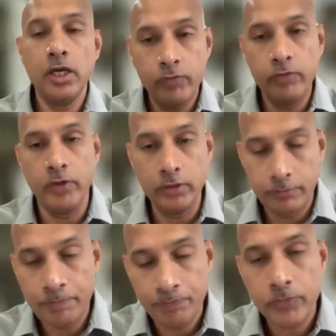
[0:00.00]
everyone,
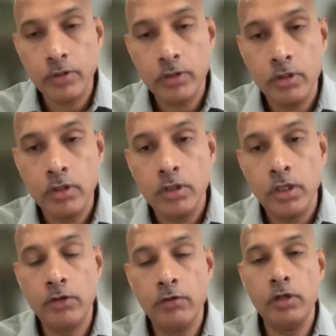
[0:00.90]

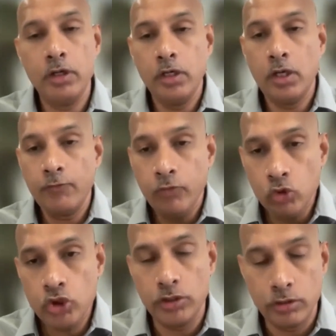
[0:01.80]
and our
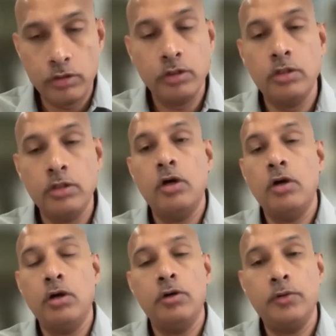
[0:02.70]
future
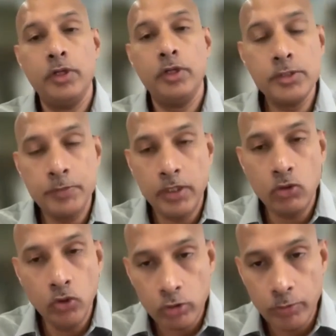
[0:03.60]
is
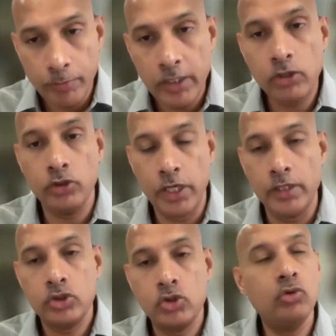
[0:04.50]
going to be built on that.
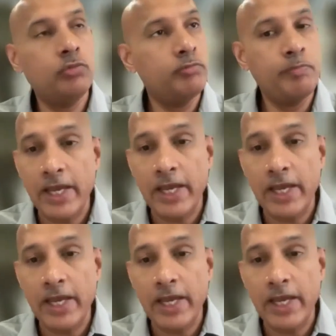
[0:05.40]
So
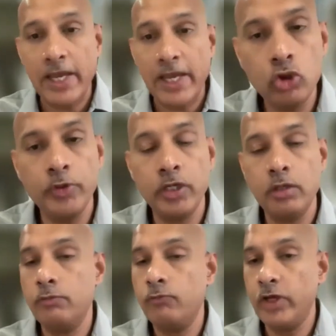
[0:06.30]
banking is going to
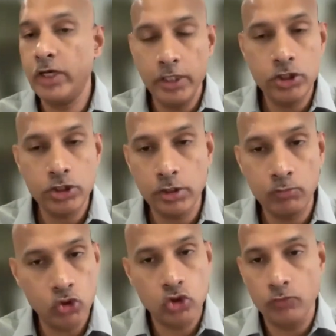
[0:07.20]
be very digital.
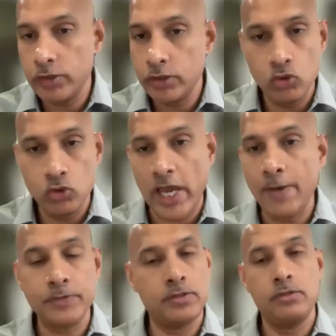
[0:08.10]
Most of us use
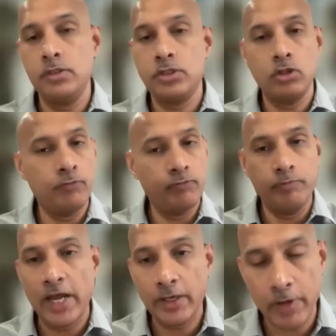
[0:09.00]
apps instead of
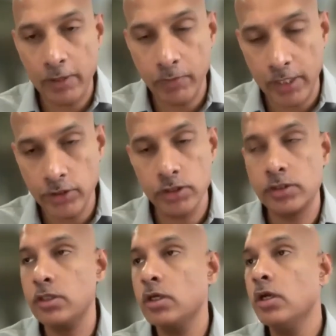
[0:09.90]
bank branches.